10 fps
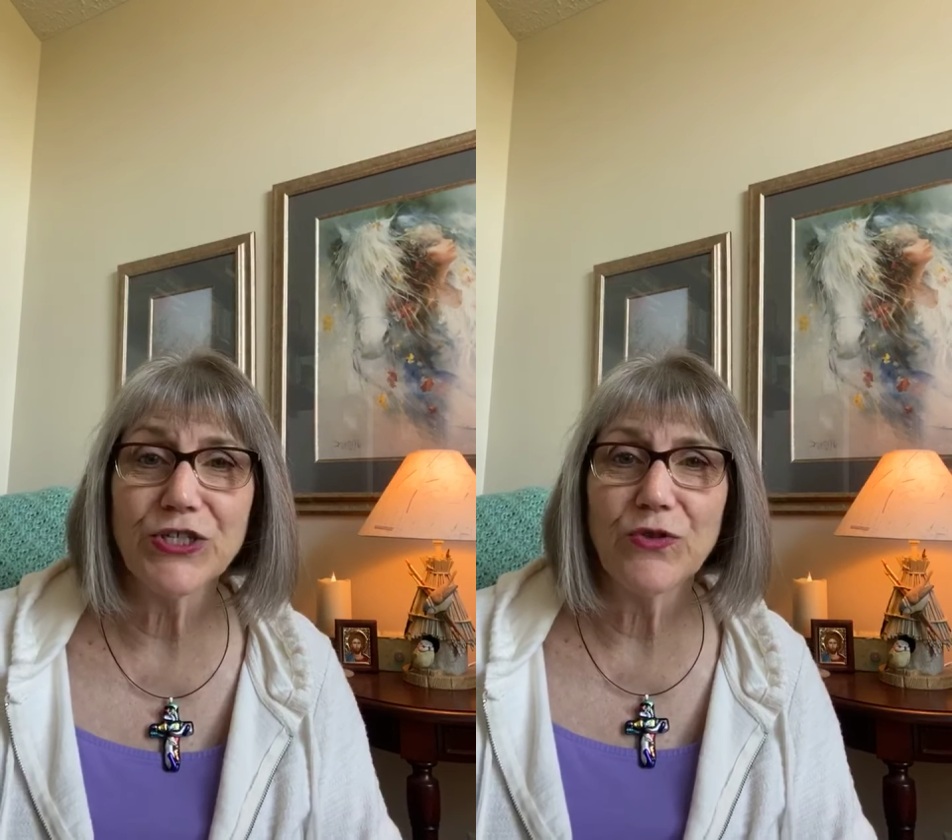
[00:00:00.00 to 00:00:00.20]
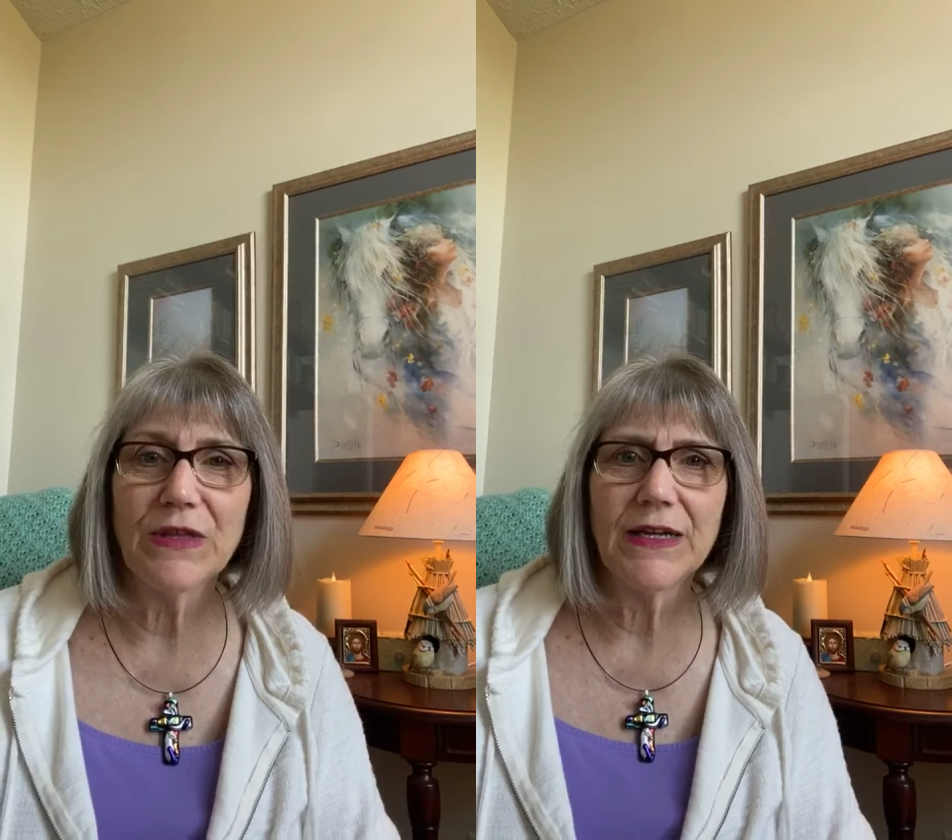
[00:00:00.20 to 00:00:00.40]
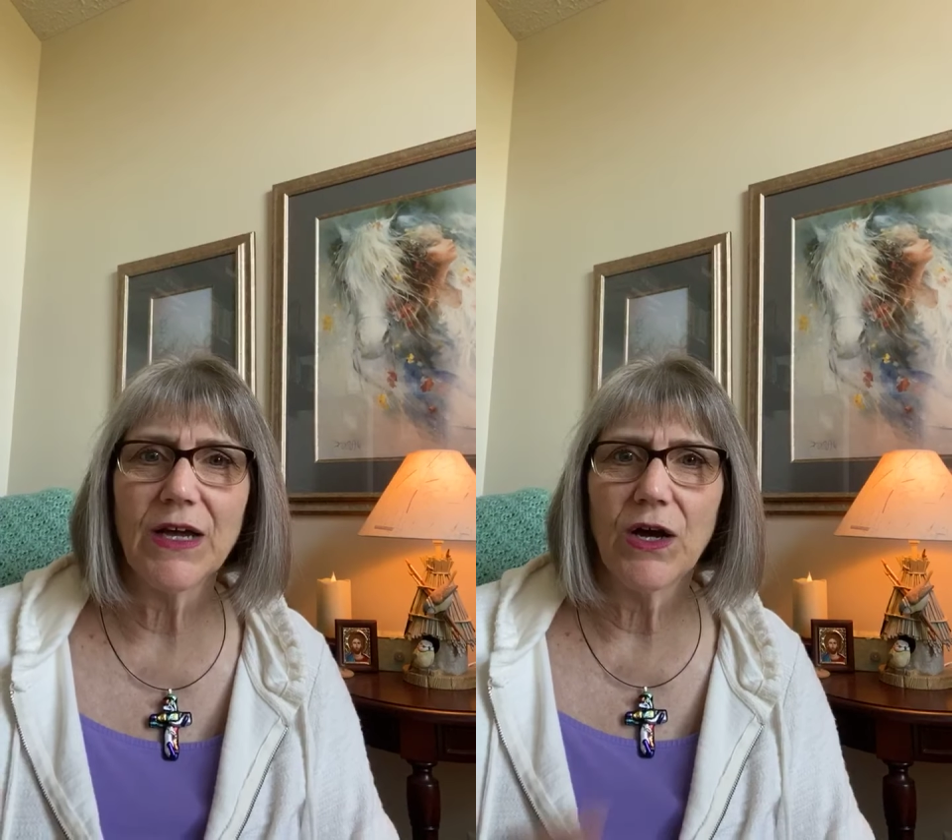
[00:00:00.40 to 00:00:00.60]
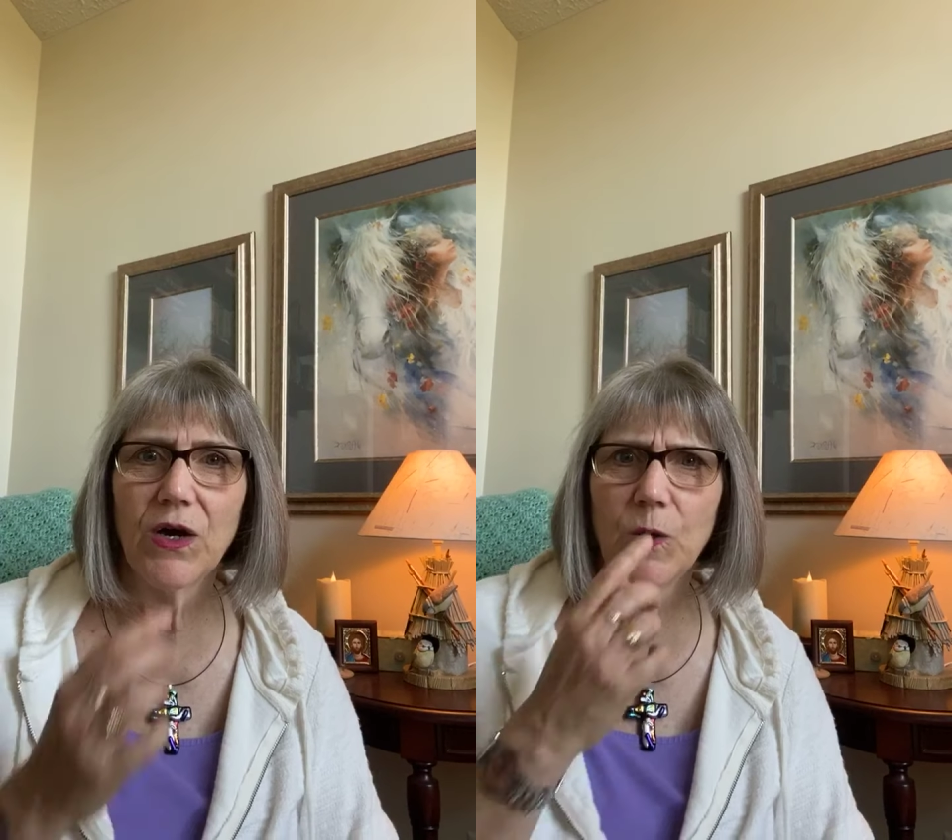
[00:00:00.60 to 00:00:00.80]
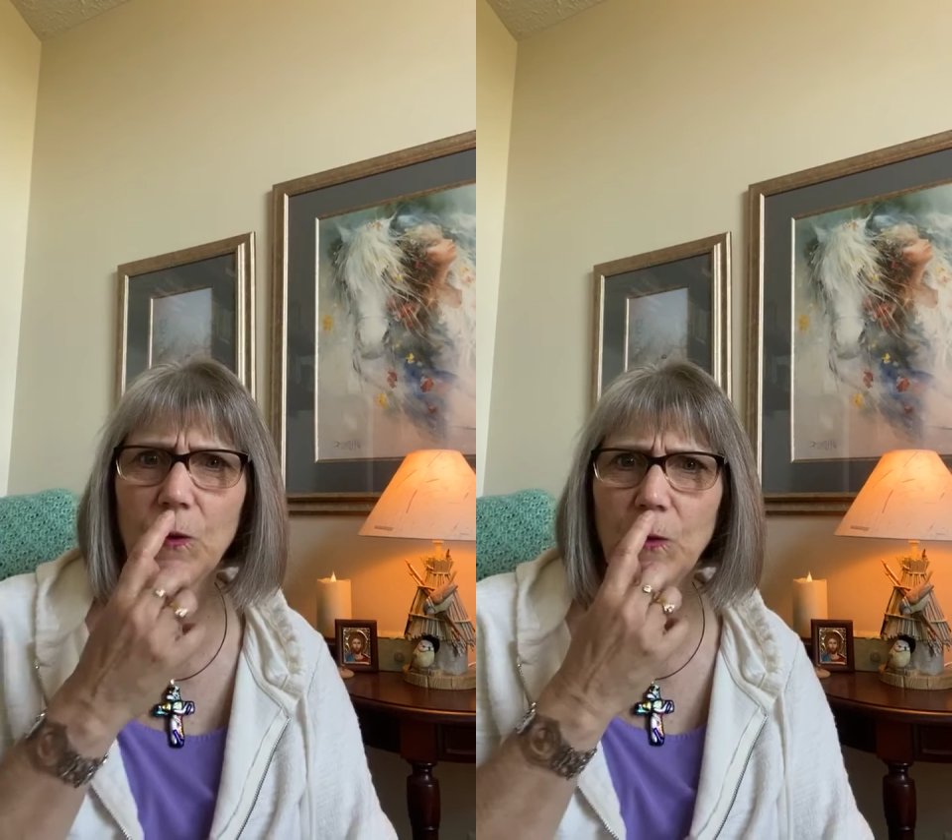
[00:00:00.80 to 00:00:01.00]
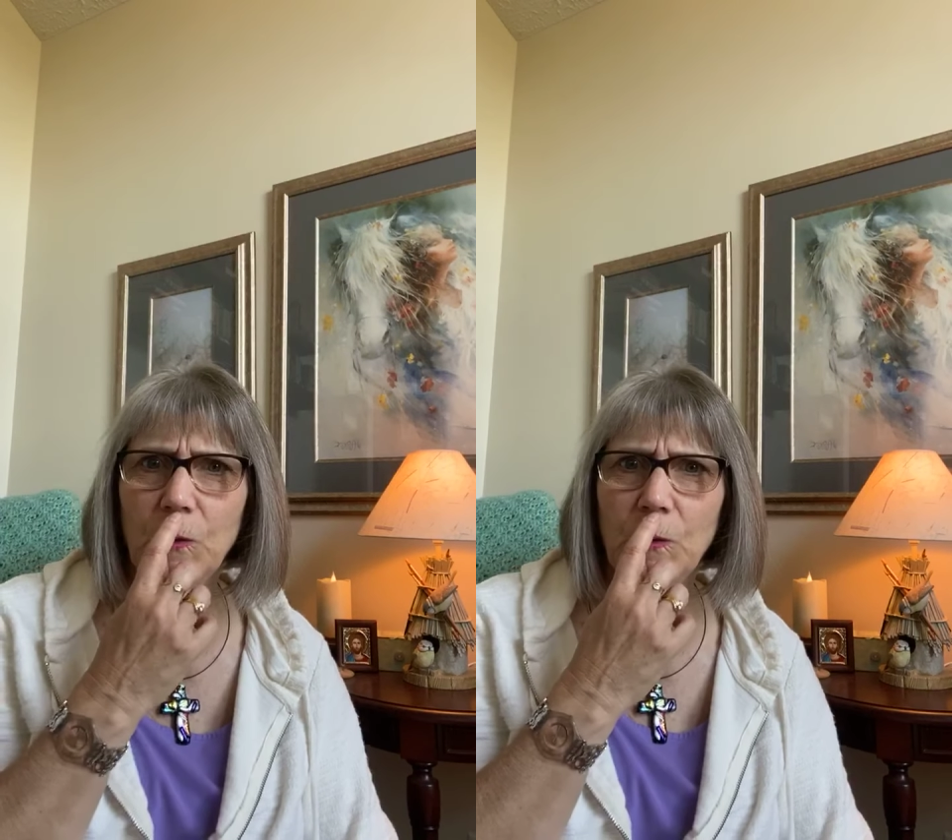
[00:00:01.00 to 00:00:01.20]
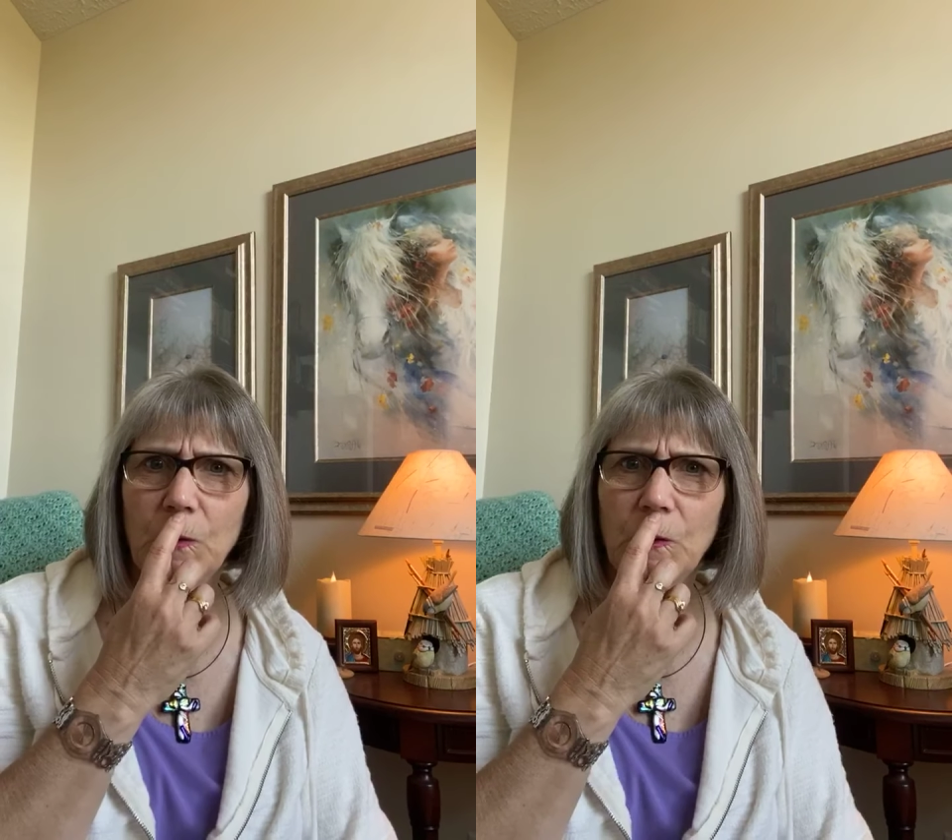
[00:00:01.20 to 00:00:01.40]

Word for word: And you think, oh,